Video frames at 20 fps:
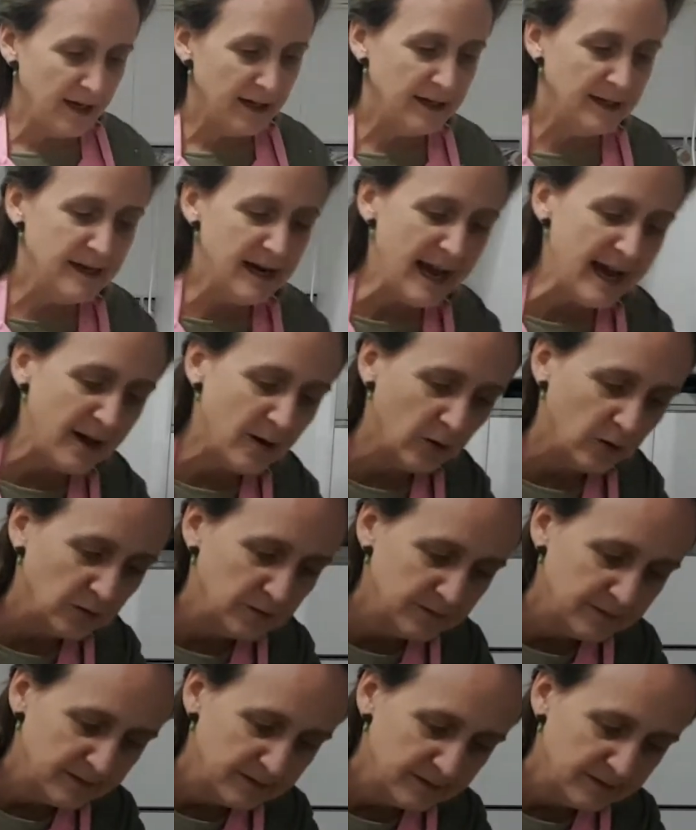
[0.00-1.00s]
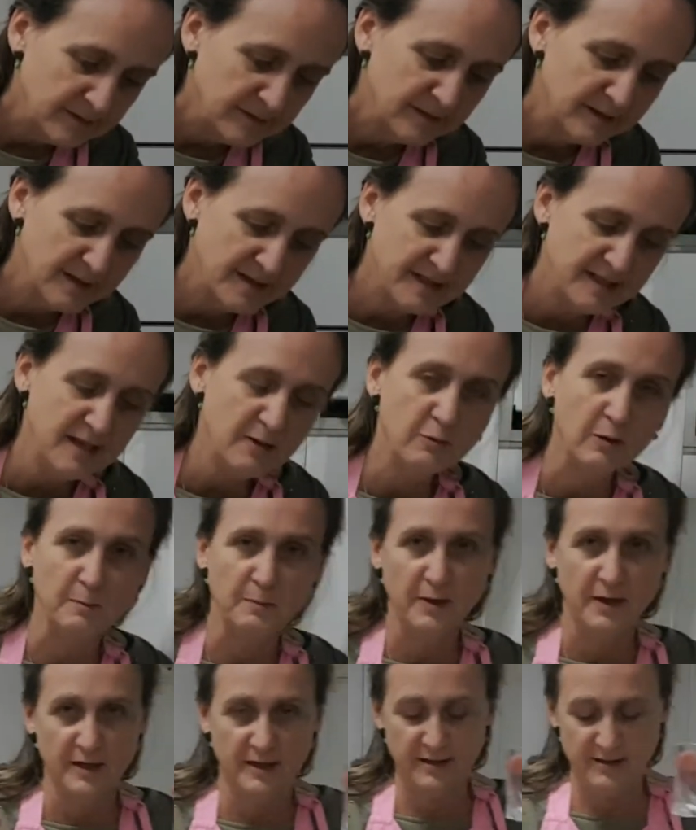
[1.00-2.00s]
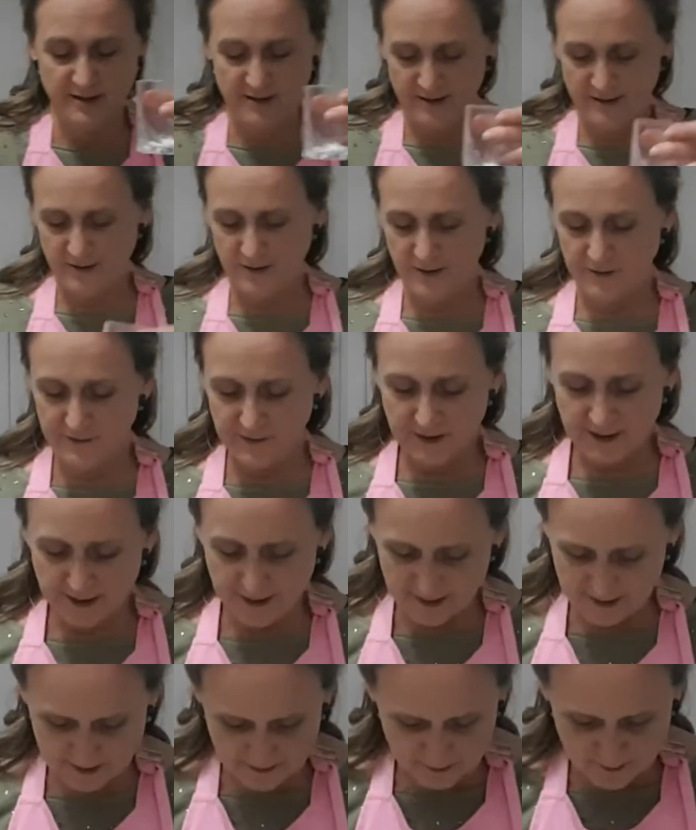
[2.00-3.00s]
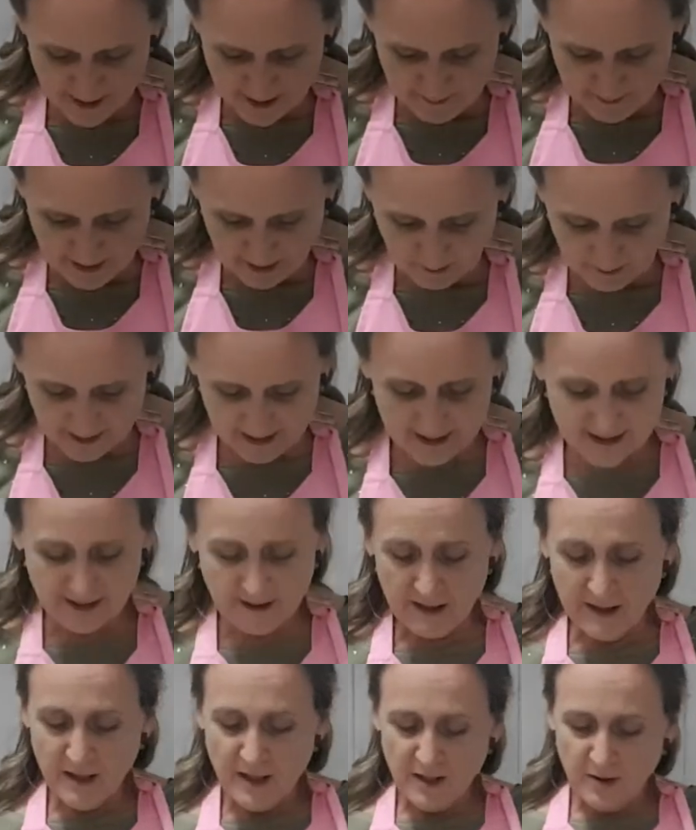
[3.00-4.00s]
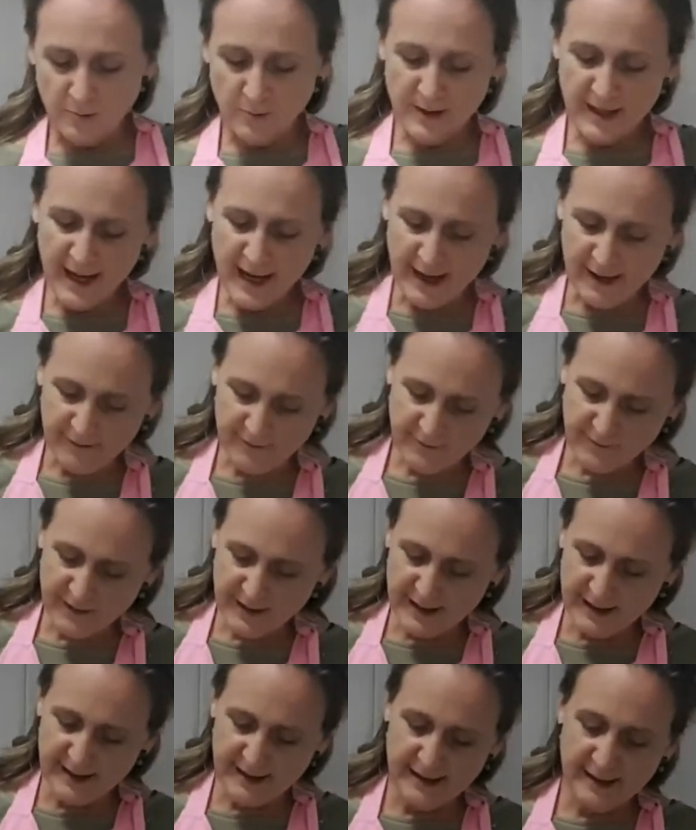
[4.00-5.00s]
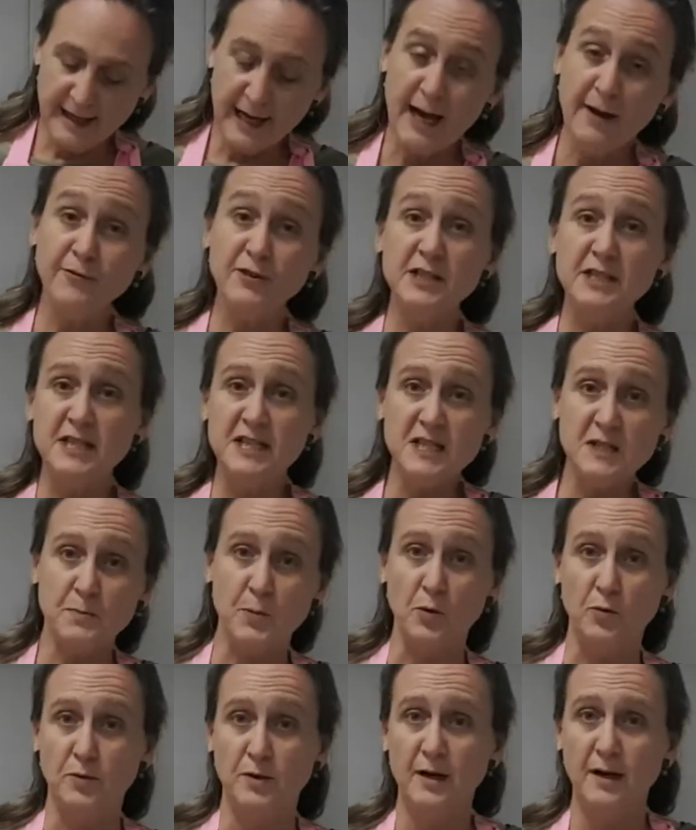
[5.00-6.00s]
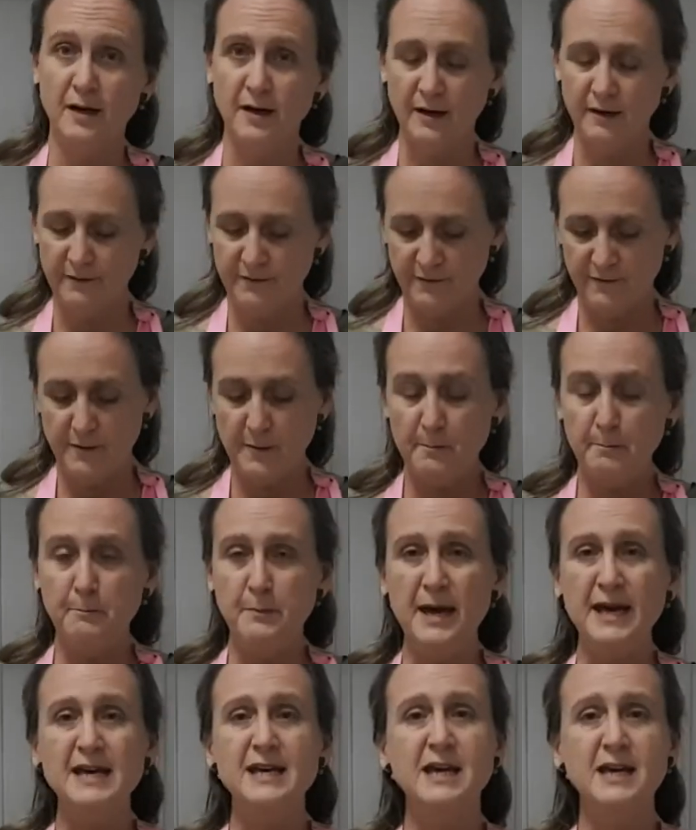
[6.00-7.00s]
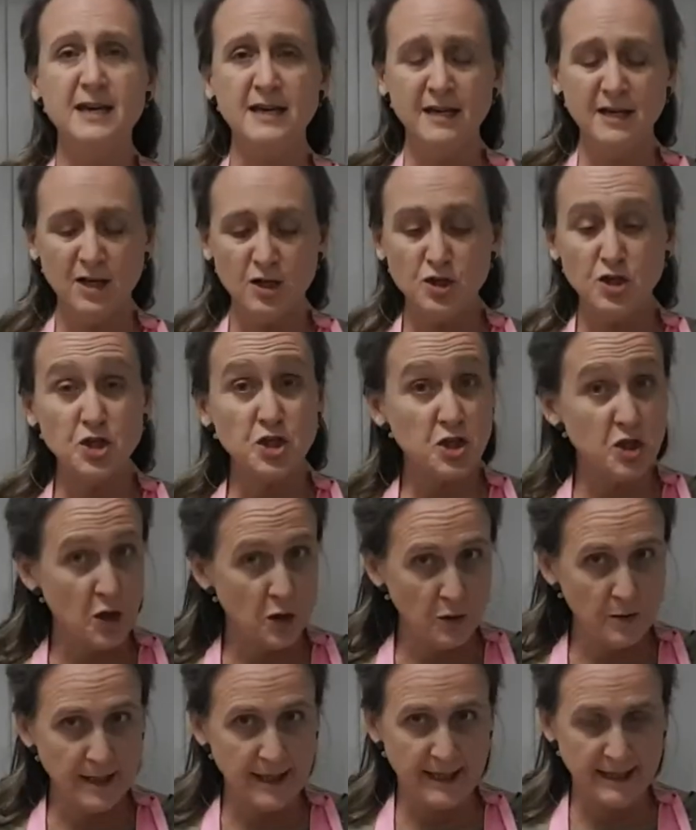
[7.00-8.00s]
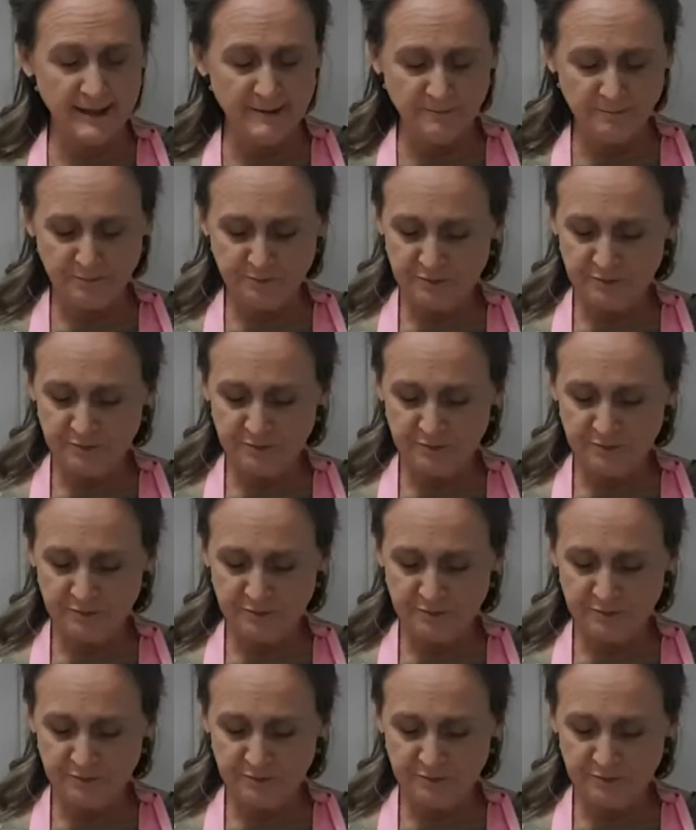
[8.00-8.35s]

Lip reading: Now, the secret part of the red velvet. We have half a teaspoon of baking soda,